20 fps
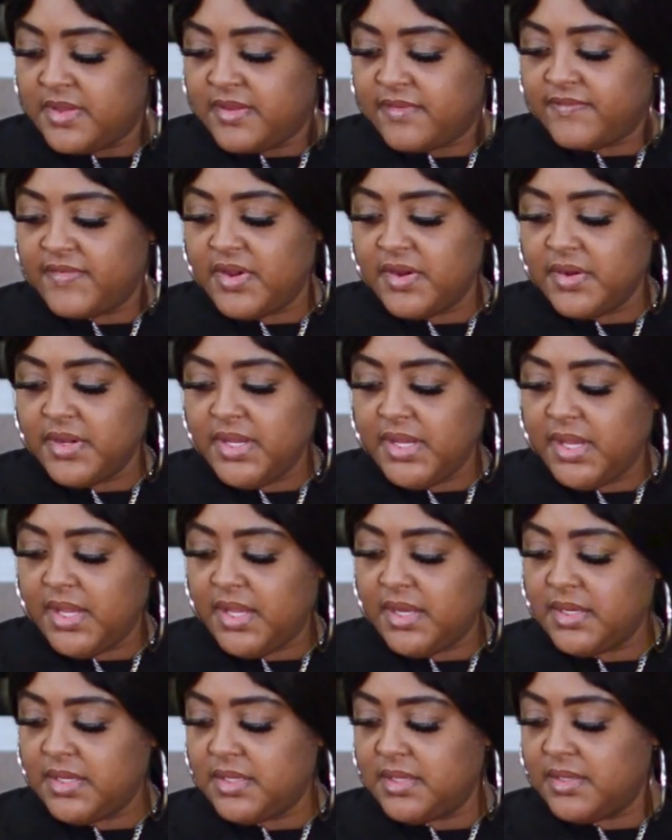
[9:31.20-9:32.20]
very
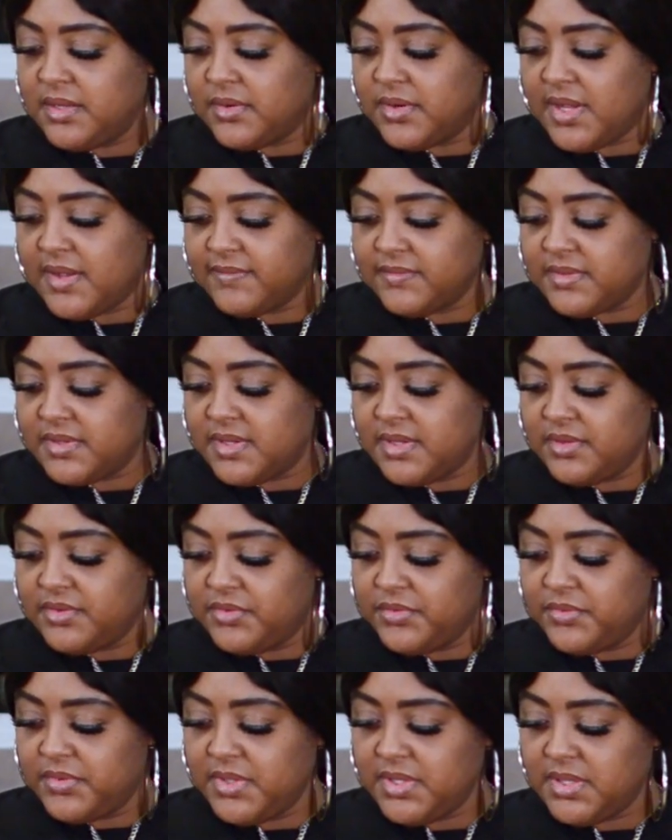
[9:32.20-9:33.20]
handy. Don't have to
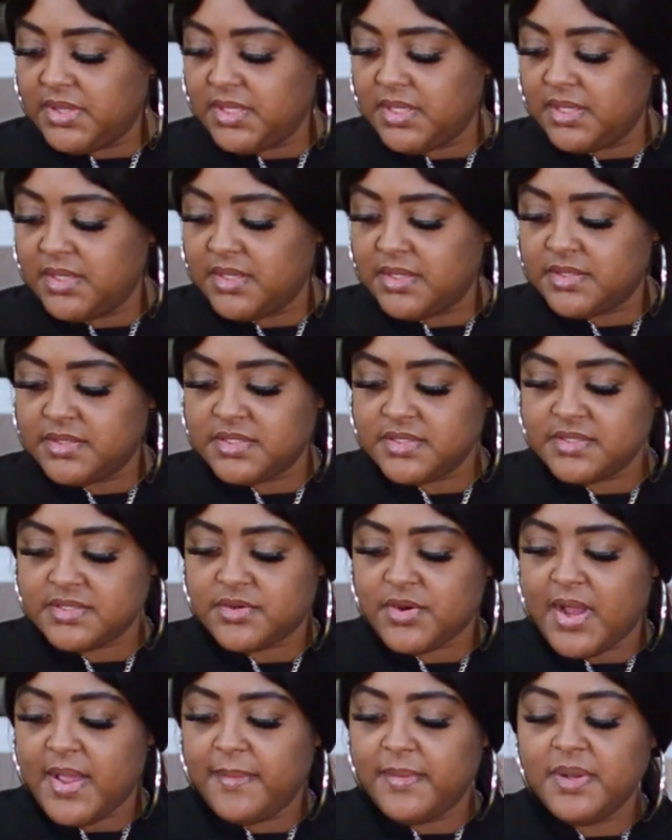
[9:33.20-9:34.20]
undo anything. Just
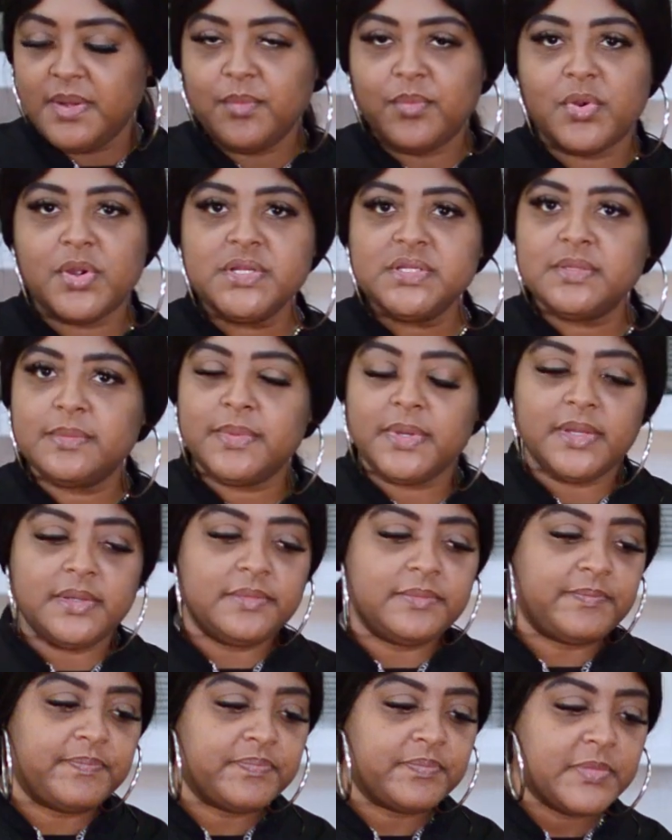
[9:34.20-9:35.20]
grab it and press a
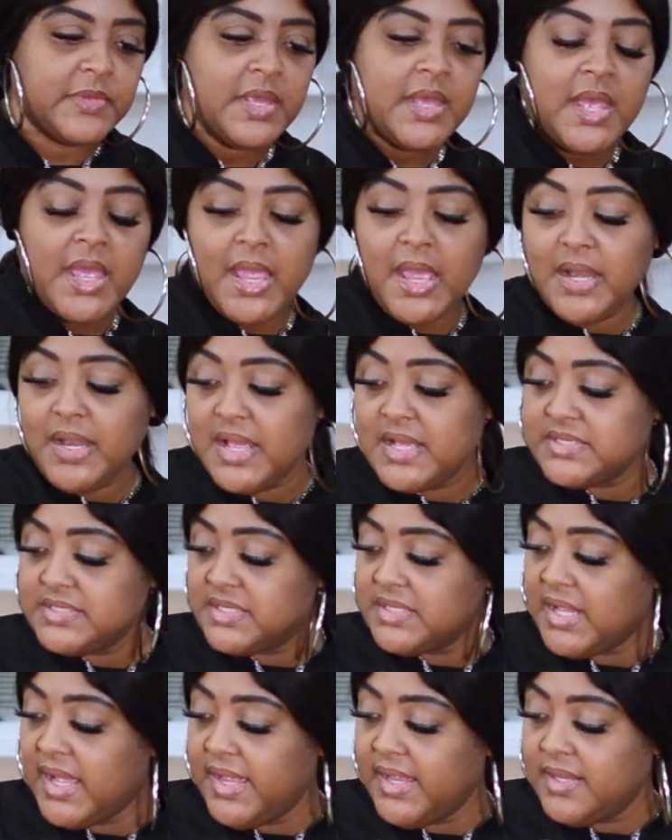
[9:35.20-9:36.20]
button. And it has a
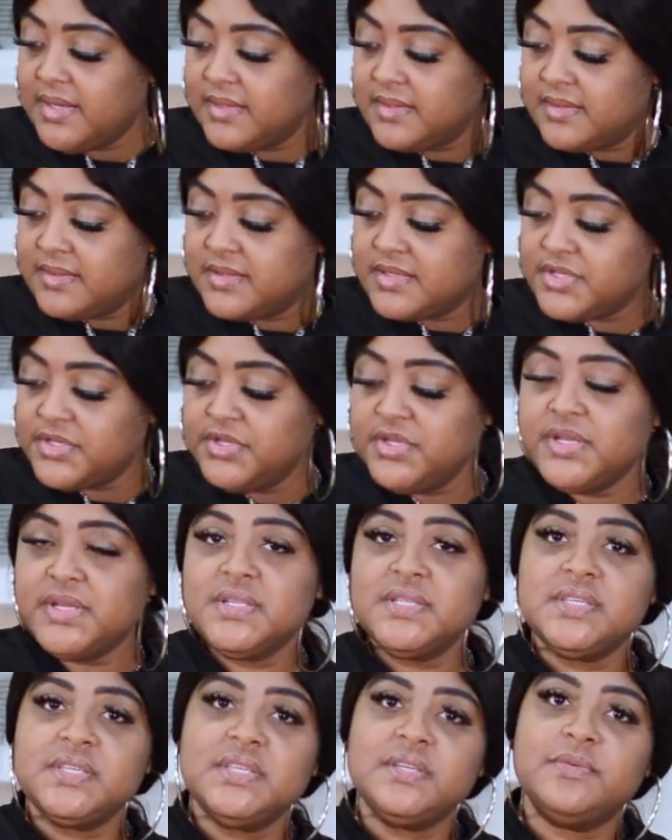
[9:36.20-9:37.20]
light so you
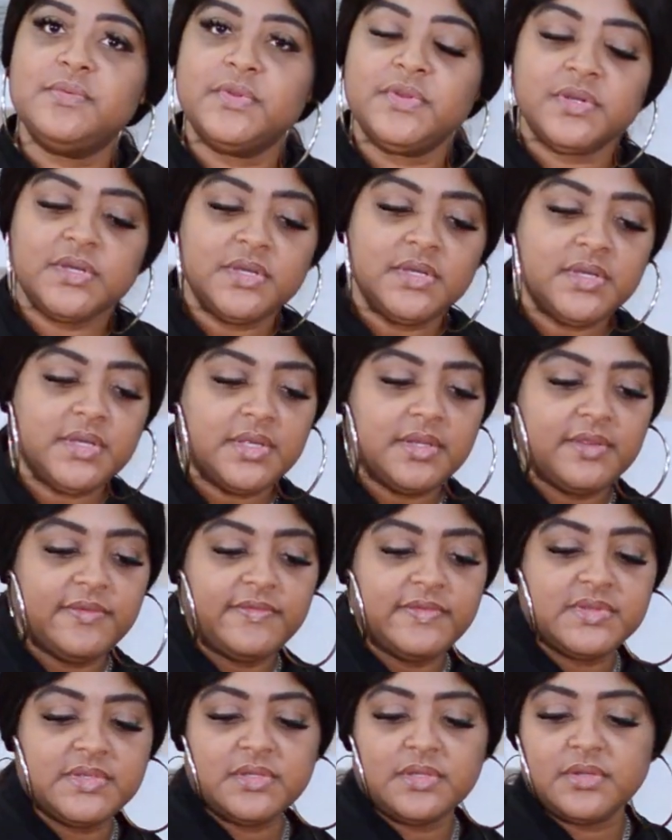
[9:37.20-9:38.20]
can see when you're cooking
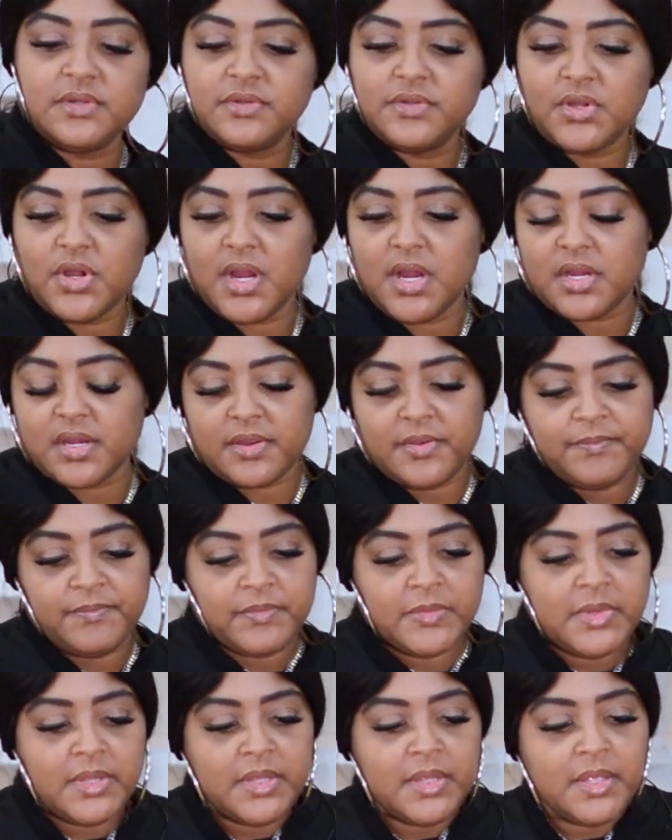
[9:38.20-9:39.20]
if it's a little dark.
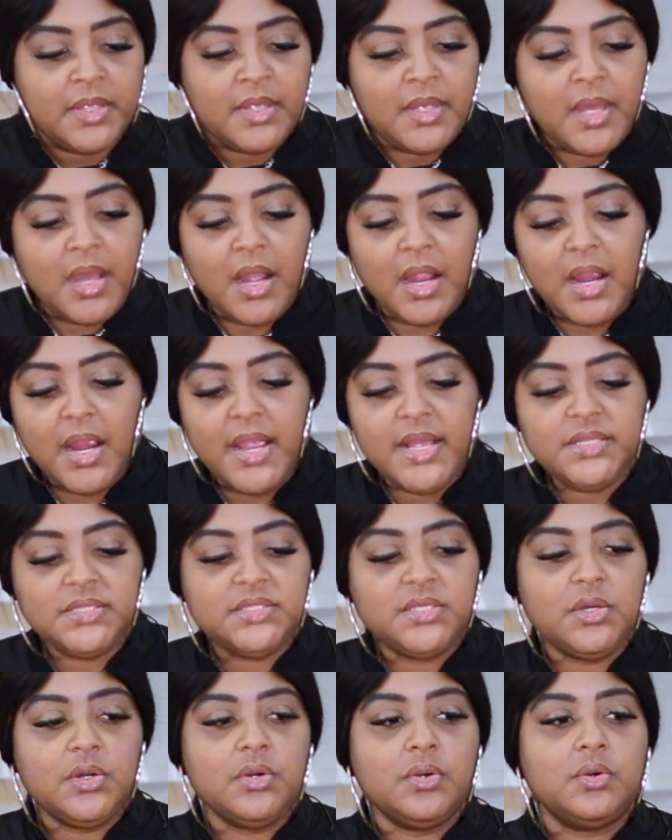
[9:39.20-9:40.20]
All right,
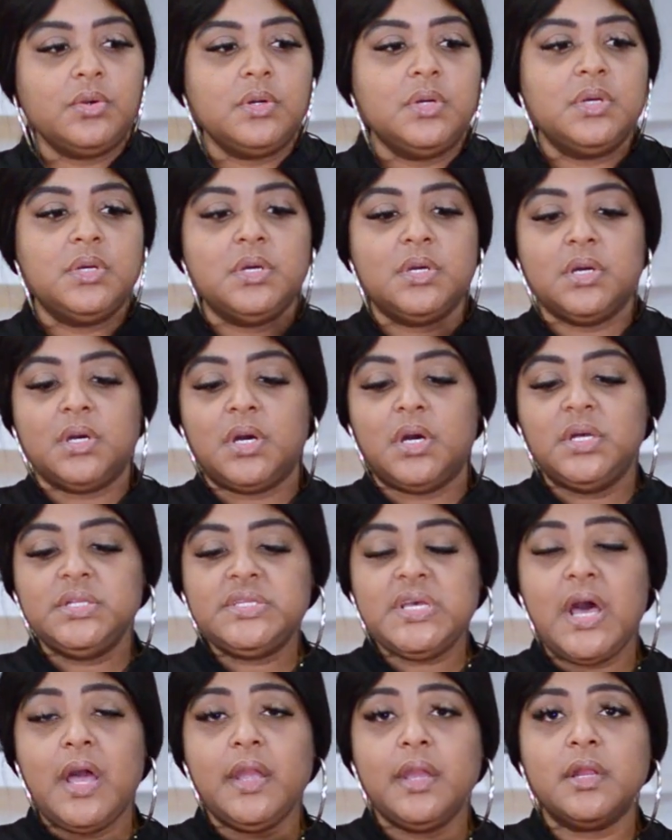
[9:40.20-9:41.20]
so
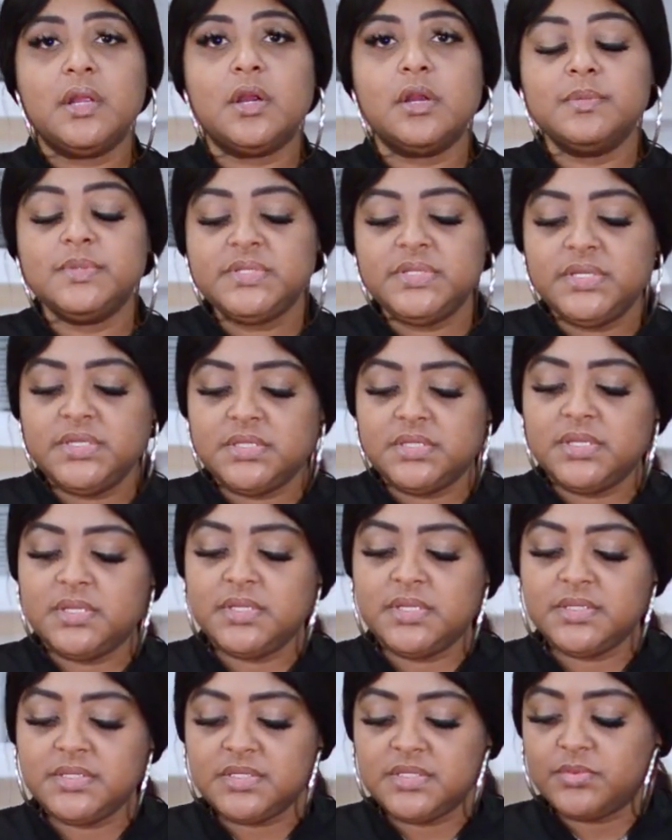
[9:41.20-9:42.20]
Italian herb
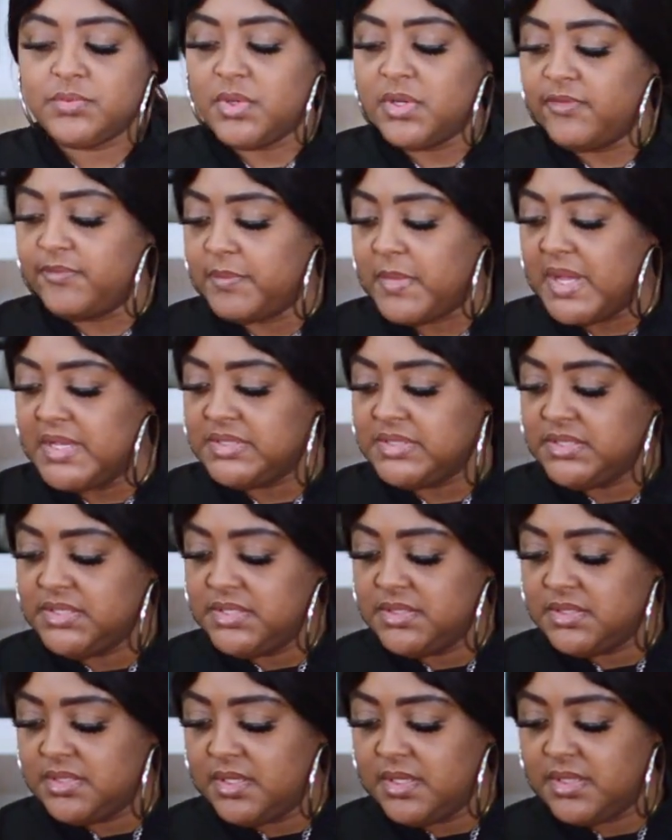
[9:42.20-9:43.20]
seasoning. This is one of my
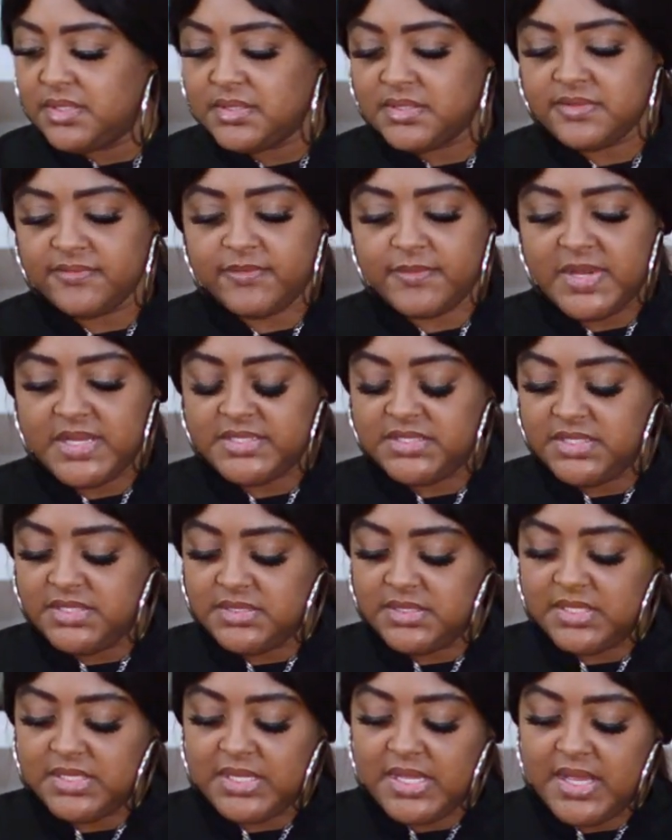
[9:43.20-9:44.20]
seasonings for my
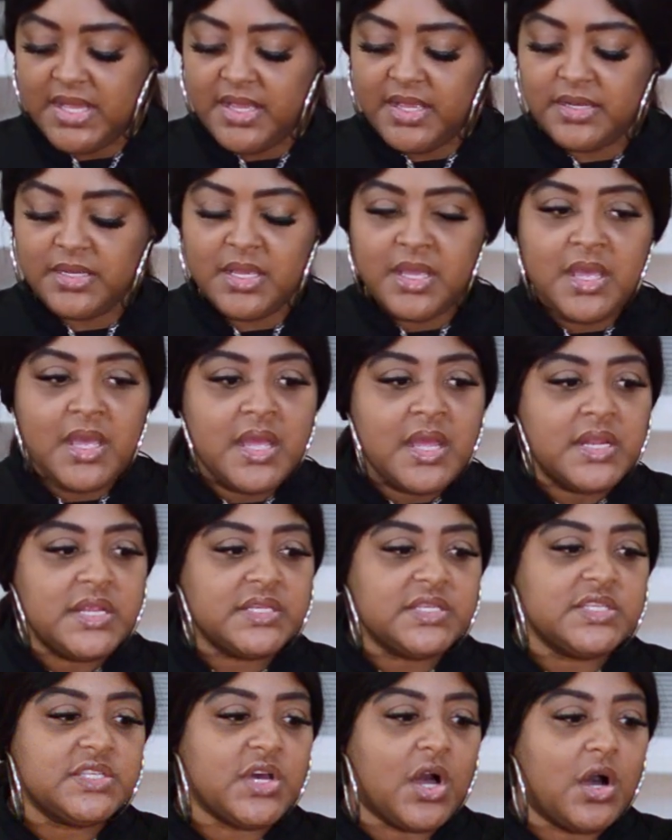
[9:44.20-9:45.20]
seasoning line.
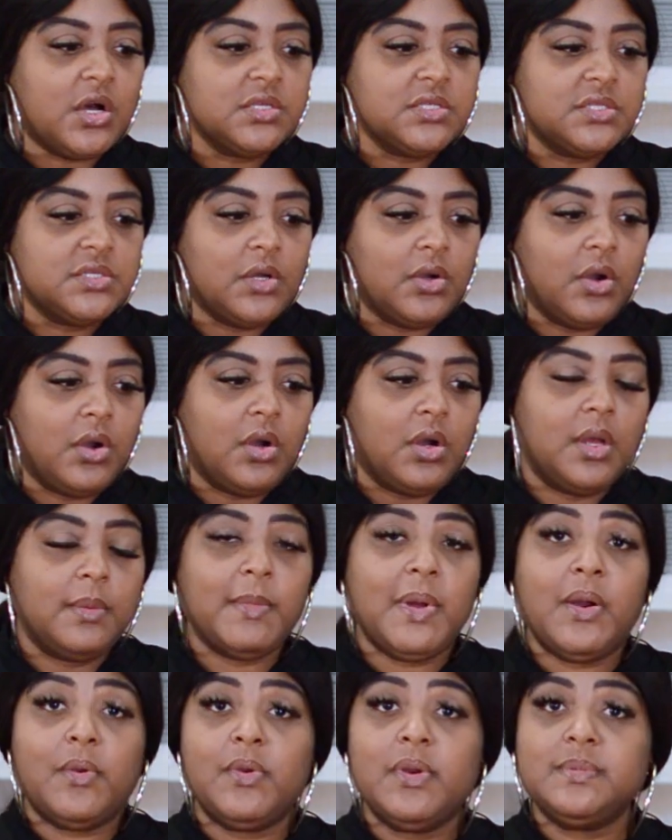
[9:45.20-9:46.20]
This is also on
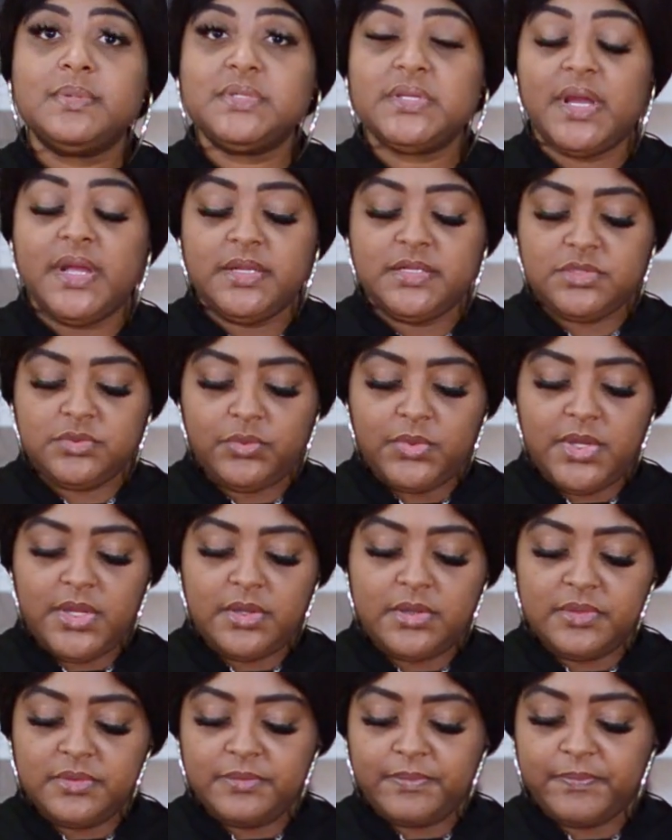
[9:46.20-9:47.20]
my website as
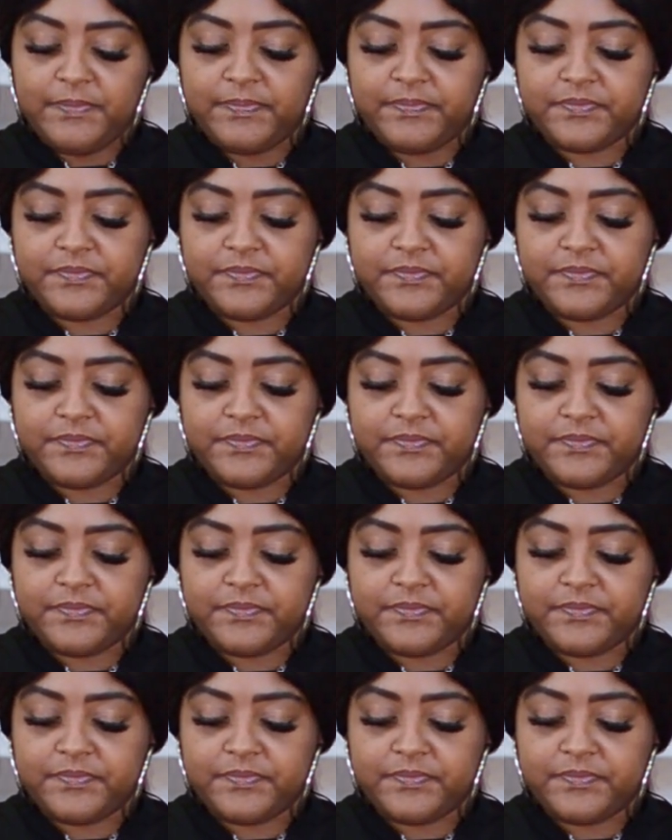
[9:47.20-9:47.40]
well.